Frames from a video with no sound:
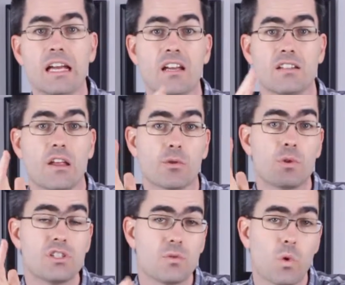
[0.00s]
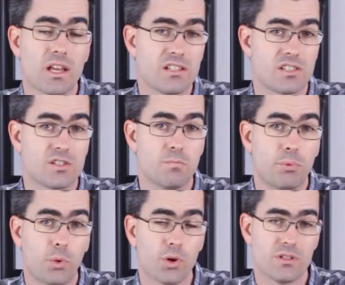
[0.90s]
Now the reason why this is
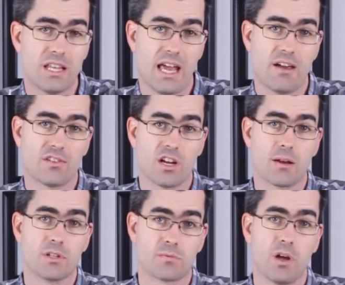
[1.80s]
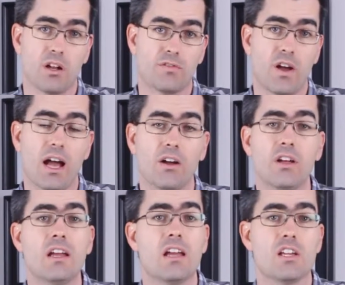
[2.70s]
important to have in your IBIS model file
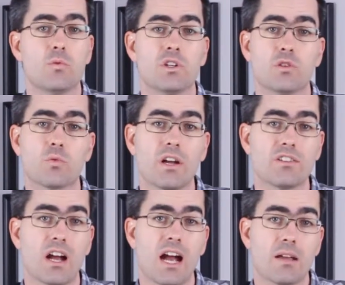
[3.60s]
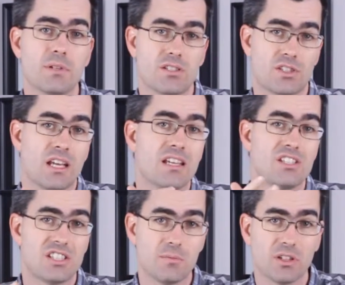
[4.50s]
is when you run your IBIS
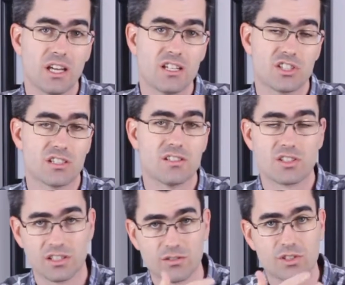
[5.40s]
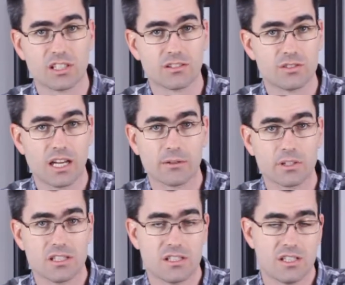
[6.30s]
simulations in your signal
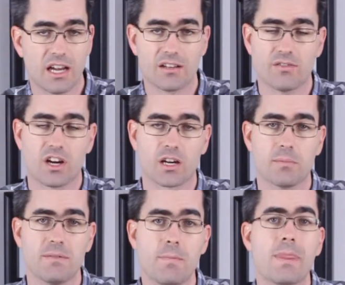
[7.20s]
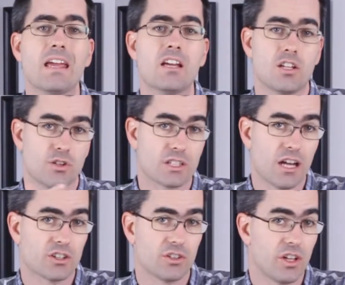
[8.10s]
integrity design environment, you're
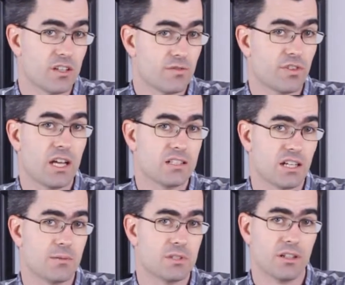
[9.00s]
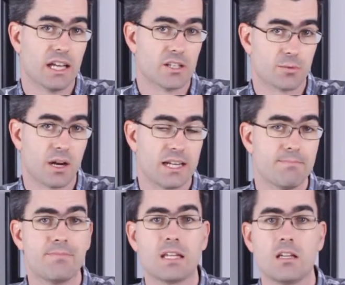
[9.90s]
calculating flight time delays,
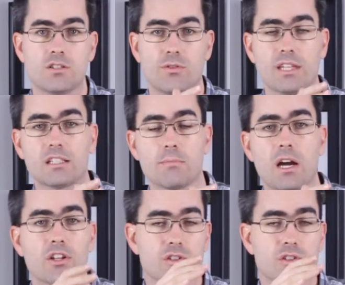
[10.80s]
right? So think about it.